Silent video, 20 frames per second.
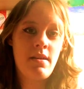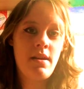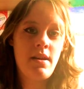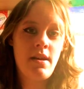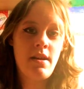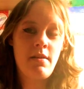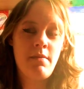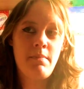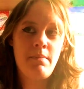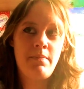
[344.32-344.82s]

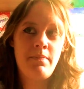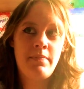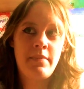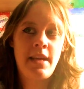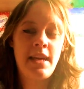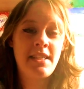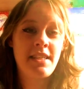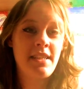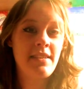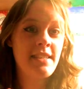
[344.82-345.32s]
as
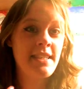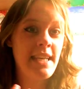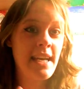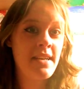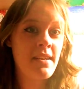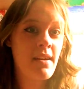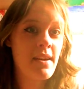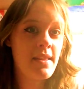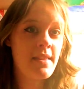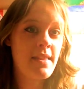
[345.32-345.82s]
I
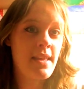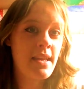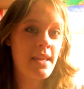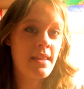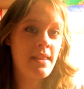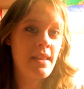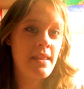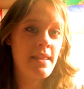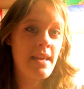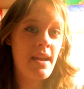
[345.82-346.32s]
said, I
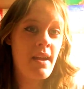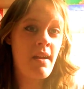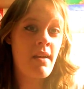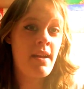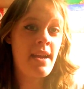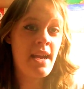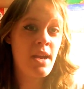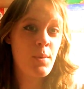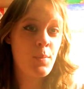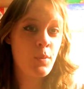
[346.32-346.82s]
think that they
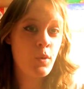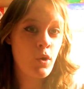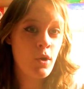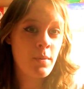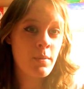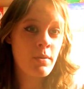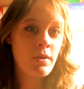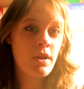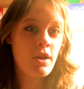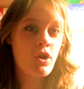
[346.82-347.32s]
are
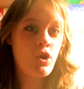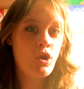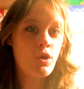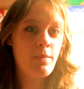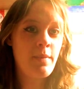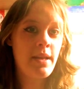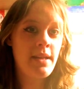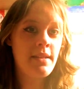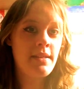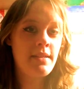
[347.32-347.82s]
inappropriate
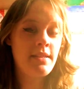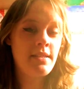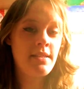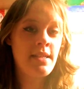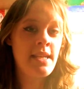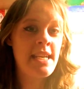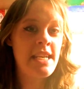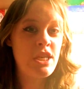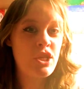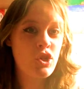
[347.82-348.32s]
comments.
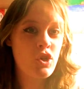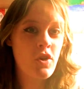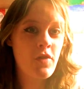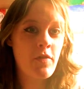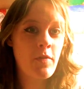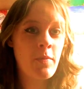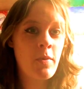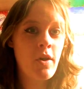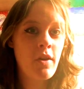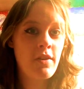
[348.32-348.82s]
He should have
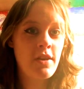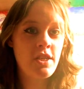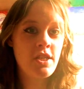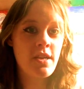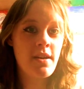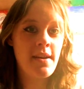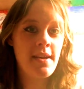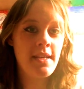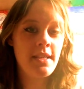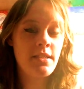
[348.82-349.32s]

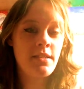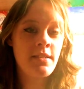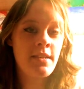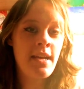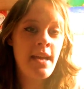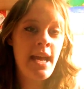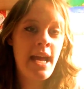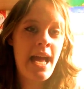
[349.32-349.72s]
apologised.